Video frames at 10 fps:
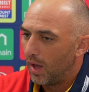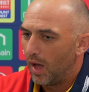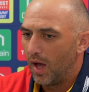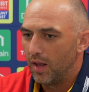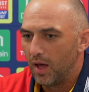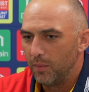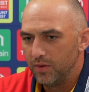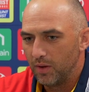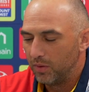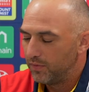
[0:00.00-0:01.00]
No, we
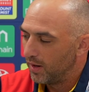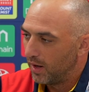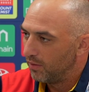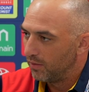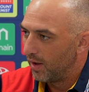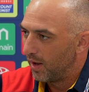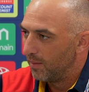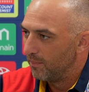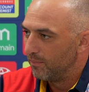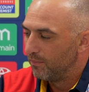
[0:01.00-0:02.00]
do that. We've done it
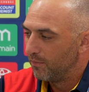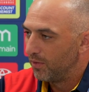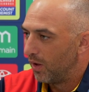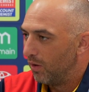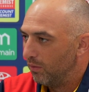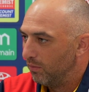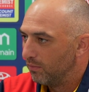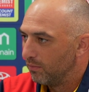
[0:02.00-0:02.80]
for the whole...